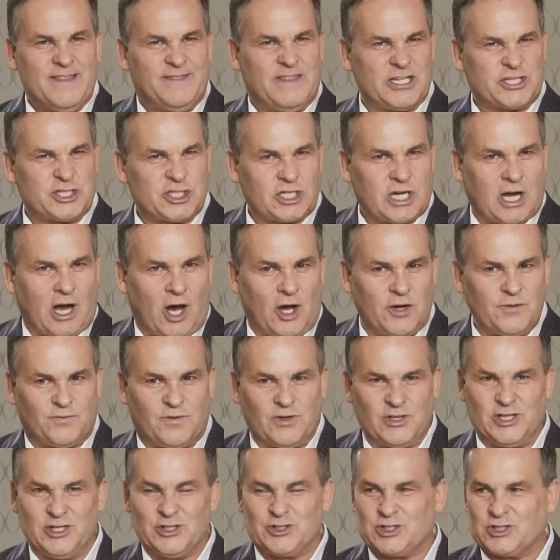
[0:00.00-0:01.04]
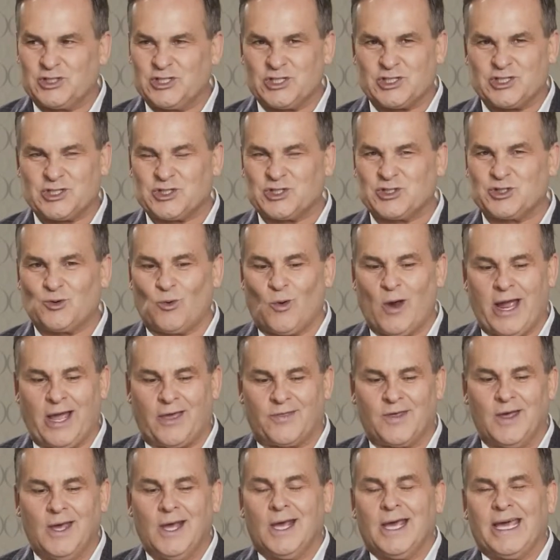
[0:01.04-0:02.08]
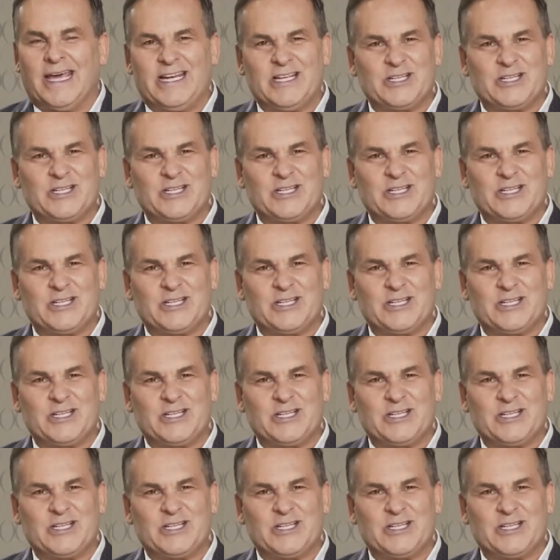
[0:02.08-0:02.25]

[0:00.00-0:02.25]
this confidence, this strength,